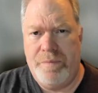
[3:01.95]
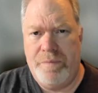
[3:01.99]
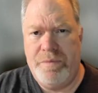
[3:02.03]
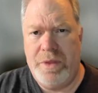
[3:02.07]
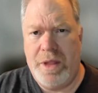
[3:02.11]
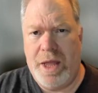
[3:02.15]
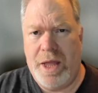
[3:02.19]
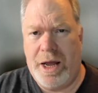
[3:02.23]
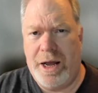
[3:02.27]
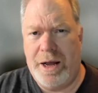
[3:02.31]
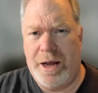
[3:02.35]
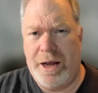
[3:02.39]

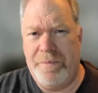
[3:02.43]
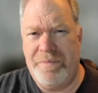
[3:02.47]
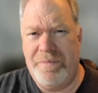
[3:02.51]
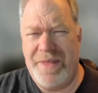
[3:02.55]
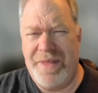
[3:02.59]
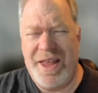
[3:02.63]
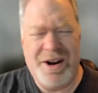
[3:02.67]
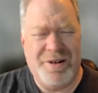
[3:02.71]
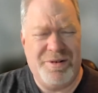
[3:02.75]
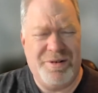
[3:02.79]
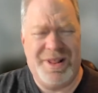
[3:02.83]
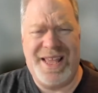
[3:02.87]

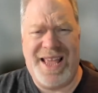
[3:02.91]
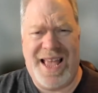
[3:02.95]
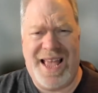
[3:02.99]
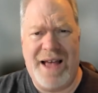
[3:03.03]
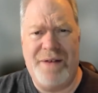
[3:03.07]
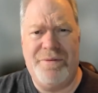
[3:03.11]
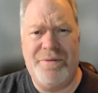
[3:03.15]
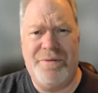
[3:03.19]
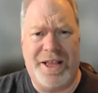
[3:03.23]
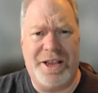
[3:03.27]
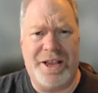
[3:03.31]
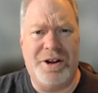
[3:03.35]
they don't really
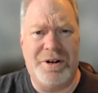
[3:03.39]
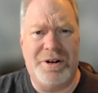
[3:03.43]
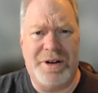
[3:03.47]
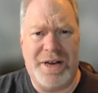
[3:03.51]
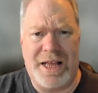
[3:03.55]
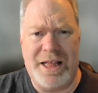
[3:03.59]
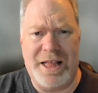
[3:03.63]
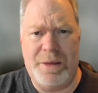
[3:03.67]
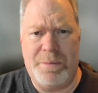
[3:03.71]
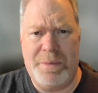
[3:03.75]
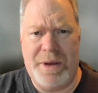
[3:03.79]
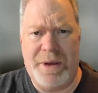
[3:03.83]
have like your
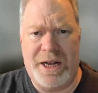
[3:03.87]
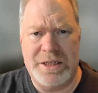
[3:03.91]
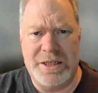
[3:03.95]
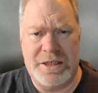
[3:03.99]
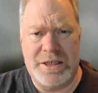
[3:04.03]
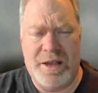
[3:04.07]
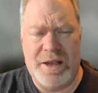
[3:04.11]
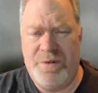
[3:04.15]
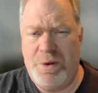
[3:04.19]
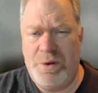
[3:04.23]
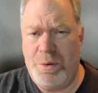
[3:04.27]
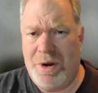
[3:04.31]
daily
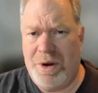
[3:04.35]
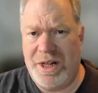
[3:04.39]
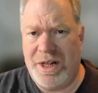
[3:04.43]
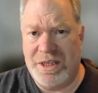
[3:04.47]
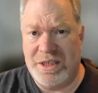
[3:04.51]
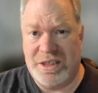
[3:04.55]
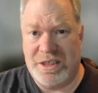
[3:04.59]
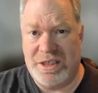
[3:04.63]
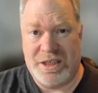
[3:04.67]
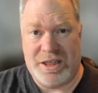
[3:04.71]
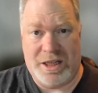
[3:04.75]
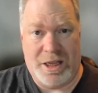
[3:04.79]
meds. If you
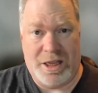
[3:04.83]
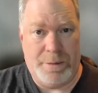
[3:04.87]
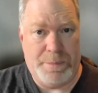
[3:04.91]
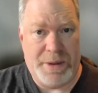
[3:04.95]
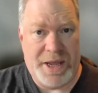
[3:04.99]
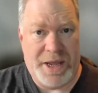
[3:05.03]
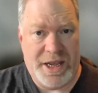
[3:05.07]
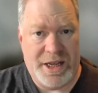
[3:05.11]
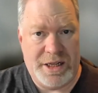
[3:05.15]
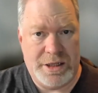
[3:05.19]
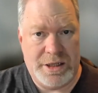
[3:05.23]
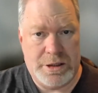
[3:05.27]
want sleep
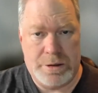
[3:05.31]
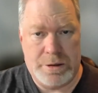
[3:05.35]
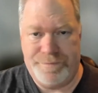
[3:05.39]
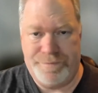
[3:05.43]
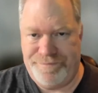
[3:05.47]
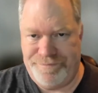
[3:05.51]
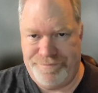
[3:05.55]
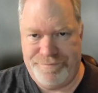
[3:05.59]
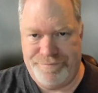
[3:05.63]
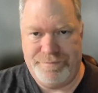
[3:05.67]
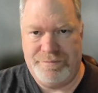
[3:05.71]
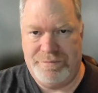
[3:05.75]
aids,
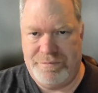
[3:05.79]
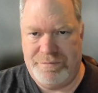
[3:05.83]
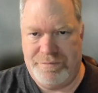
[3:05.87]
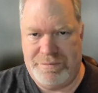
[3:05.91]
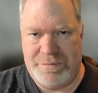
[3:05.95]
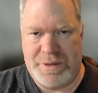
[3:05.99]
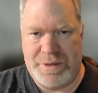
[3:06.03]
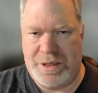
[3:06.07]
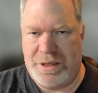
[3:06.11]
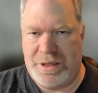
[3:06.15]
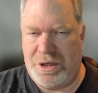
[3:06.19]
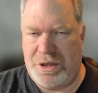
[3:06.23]

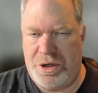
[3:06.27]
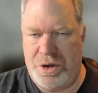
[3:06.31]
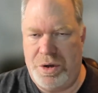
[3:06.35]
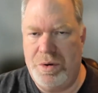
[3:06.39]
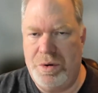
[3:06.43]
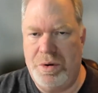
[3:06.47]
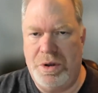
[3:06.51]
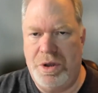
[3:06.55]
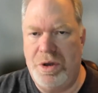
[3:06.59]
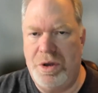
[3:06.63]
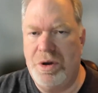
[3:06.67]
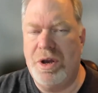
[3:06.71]

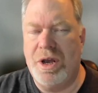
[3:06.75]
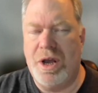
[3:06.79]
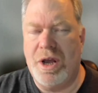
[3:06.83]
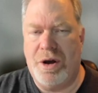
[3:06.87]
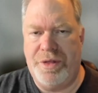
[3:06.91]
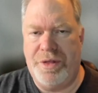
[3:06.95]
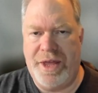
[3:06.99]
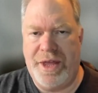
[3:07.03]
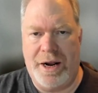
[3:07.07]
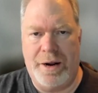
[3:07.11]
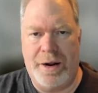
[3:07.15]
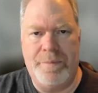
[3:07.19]
you can
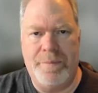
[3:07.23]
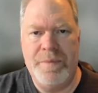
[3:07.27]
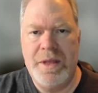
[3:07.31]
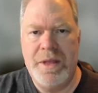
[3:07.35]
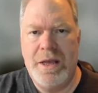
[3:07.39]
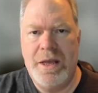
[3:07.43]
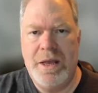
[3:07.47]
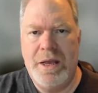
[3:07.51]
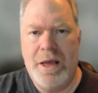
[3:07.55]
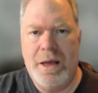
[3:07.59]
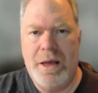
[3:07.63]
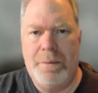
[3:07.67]
go there,
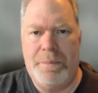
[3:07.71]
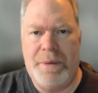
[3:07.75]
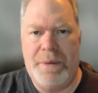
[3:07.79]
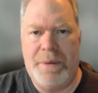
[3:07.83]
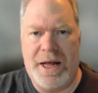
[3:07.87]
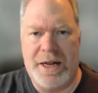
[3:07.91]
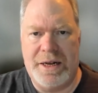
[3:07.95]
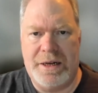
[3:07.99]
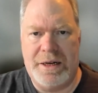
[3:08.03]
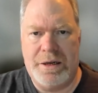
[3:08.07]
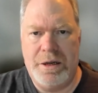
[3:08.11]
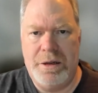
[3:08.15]

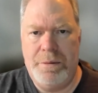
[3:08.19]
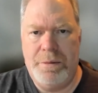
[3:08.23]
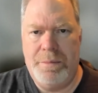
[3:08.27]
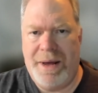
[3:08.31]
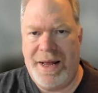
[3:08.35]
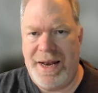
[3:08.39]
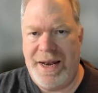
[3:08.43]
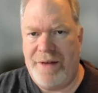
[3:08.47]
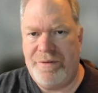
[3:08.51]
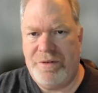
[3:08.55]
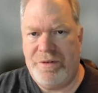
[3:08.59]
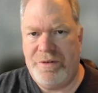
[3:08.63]
but you
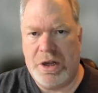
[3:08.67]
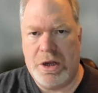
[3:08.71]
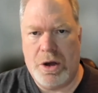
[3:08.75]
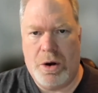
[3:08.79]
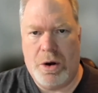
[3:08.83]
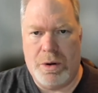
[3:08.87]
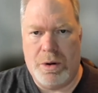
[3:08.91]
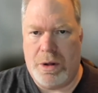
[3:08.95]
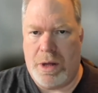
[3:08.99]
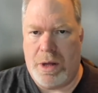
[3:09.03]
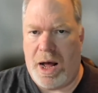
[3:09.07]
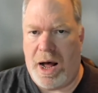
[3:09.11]
might have to
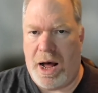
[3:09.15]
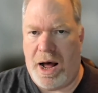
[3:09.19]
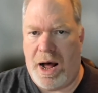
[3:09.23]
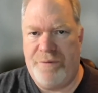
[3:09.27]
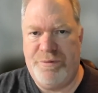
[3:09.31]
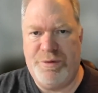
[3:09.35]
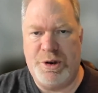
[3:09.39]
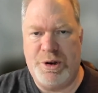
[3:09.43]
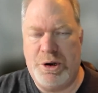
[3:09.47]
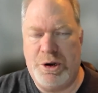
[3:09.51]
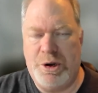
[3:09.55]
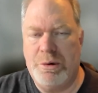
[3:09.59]
go
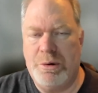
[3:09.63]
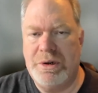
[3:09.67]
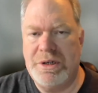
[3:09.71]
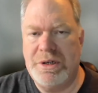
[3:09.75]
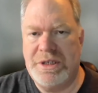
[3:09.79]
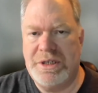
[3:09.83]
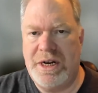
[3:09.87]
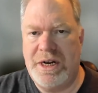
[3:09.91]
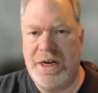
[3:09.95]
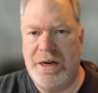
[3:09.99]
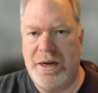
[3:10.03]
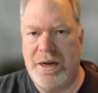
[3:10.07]
off the
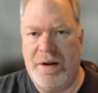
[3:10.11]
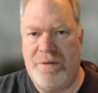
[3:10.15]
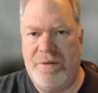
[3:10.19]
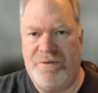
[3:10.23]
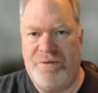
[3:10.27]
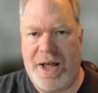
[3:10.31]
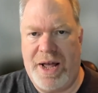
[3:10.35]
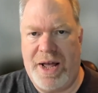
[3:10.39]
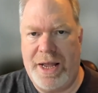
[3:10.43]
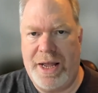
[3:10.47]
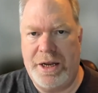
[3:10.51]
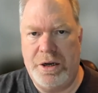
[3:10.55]
tourist area to
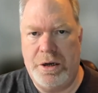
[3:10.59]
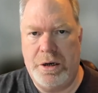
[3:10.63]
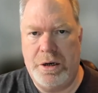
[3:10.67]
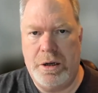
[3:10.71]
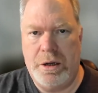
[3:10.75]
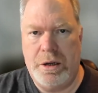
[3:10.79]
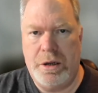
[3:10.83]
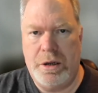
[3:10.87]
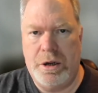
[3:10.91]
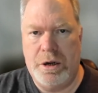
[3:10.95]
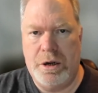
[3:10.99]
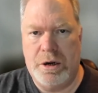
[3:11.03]
find
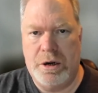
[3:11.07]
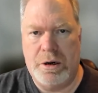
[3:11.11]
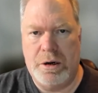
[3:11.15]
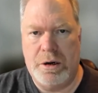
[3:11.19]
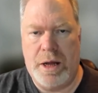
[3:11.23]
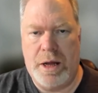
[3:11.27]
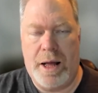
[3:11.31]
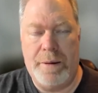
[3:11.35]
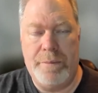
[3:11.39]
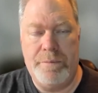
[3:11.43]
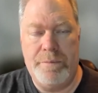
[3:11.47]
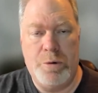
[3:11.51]

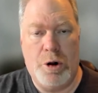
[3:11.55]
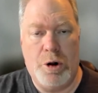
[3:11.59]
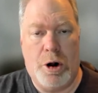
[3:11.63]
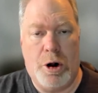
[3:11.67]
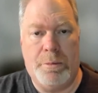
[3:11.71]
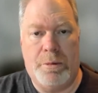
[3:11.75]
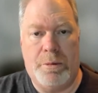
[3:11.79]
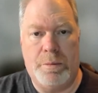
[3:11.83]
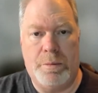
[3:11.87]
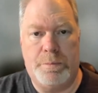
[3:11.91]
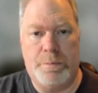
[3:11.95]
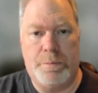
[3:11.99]
your
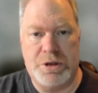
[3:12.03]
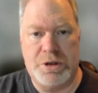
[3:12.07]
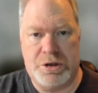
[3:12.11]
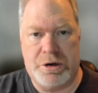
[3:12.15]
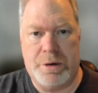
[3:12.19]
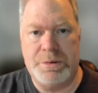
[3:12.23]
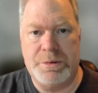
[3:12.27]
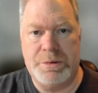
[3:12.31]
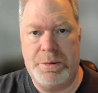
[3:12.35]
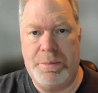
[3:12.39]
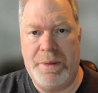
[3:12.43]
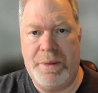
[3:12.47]
normal
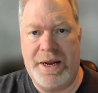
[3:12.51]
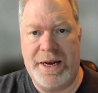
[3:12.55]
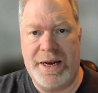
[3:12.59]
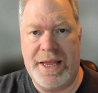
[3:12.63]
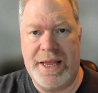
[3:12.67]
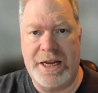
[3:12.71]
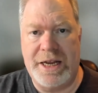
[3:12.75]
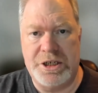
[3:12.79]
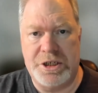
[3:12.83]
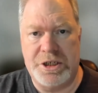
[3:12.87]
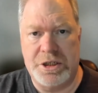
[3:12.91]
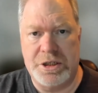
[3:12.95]
prescription
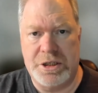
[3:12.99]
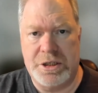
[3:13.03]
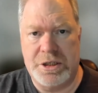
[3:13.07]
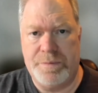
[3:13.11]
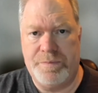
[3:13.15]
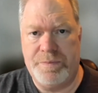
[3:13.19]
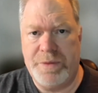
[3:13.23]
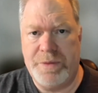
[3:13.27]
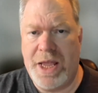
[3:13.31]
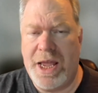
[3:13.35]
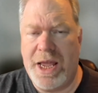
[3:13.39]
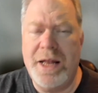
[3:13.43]
medications.
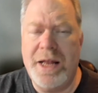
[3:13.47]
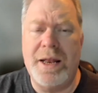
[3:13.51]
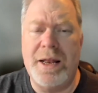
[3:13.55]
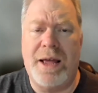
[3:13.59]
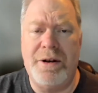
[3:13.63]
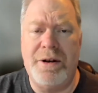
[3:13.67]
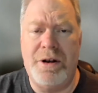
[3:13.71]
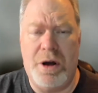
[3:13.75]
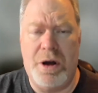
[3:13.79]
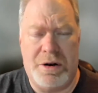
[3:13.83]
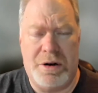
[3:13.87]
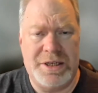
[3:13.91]
And
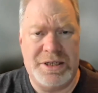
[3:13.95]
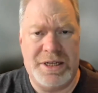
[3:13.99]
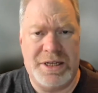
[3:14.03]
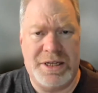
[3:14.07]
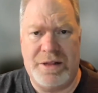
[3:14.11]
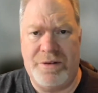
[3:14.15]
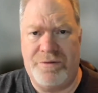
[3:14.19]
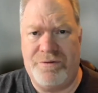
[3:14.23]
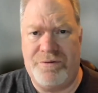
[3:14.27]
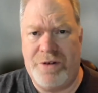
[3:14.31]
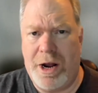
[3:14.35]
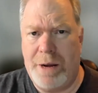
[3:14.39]
I noticed
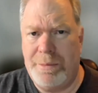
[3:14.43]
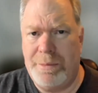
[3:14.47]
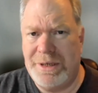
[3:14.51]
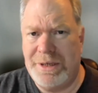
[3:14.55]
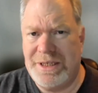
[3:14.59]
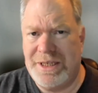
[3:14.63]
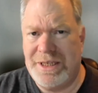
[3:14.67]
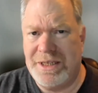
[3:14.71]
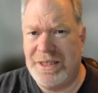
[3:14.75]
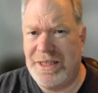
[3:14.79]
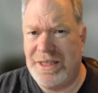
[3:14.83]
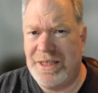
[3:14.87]
that the
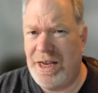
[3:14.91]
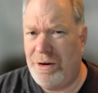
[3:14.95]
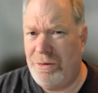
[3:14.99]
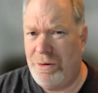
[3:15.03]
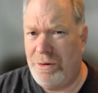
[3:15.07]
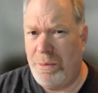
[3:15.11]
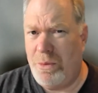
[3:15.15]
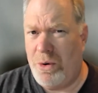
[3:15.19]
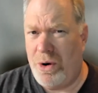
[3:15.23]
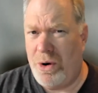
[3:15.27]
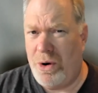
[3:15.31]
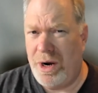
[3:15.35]
pharmacists there
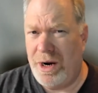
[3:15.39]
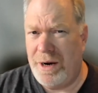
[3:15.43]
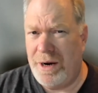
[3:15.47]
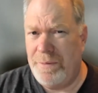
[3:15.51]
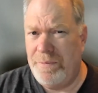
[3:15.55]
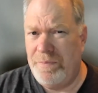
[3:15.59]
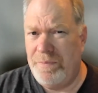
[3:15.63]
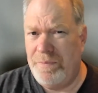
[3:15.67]
were more